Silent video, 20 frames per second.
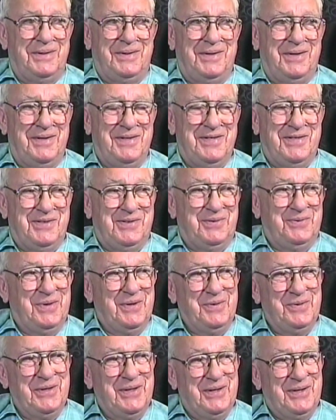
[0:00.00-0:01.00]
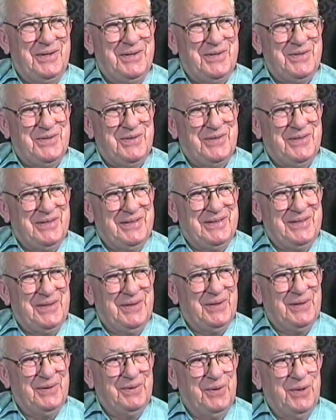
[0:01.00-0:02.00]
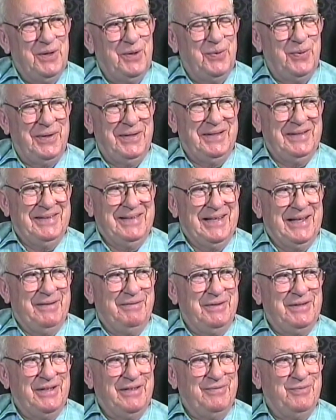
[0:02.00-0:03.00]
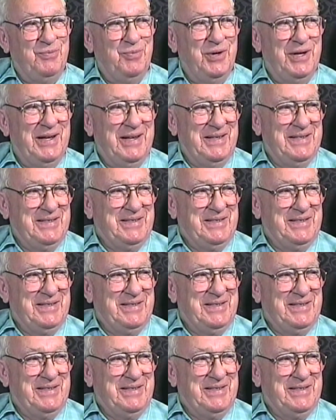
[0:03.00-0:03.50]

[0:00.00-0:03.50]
concerned. We weren't concerned. No. Weren't. We didn't have enough brains